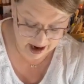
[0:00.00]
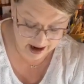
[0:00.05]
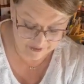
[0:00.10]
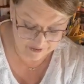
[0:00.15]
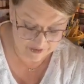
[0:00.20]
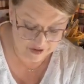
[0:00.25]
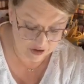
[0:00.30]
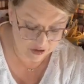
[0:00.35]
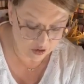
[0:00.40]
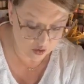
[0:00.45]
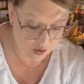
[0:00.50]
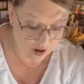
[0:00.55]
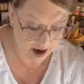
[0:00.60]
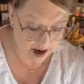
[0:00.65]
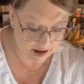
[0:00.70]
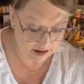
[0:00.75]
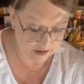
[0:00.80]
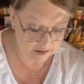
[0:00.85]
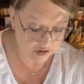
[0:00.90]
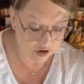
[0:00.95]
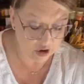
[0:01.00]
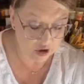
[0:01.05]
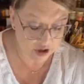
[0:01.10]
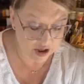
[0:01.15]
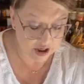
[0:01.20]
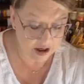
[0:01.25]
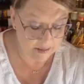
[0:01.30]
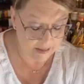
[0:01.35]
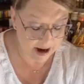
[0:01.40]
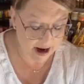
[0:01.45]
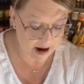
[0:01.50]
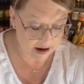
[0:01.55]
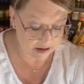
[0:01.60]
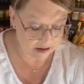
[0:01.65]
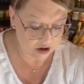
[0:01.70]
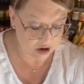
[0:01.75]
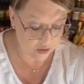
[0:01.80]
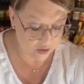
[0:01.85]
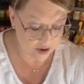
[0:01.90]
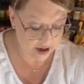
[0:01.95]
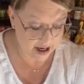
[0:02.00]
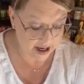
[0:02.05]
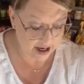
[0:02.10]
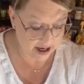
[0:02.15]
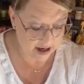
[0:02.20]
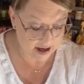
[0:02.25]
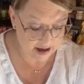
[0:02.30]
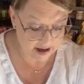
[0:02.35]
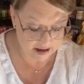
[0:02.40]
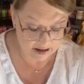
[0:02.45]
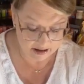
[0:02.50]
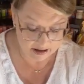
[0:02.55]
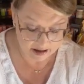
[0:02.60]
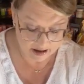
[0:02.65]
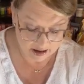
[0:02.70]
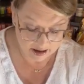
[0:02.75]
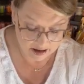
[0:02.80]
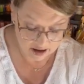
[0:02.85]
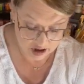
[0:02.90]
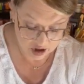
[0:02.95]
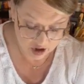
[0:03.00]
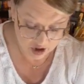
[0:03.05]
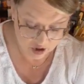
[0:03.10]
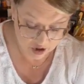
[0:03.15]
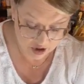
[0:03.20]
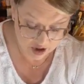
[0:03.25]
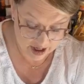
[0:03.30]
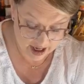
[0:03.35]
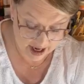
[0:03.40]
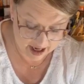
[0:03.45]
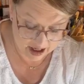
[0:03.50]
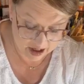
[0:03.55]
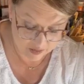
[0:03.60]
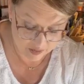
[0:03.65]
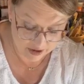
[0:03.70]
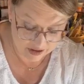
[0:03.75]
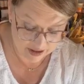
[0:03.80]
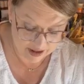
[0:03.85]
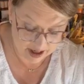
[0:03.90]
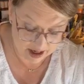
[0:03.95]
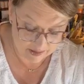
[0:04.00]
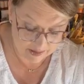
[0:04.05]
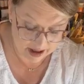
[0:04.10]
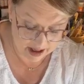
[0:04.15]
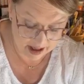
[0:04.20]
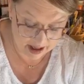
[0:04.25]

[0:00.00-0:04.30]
I feel quite good about going ahead and creating with them.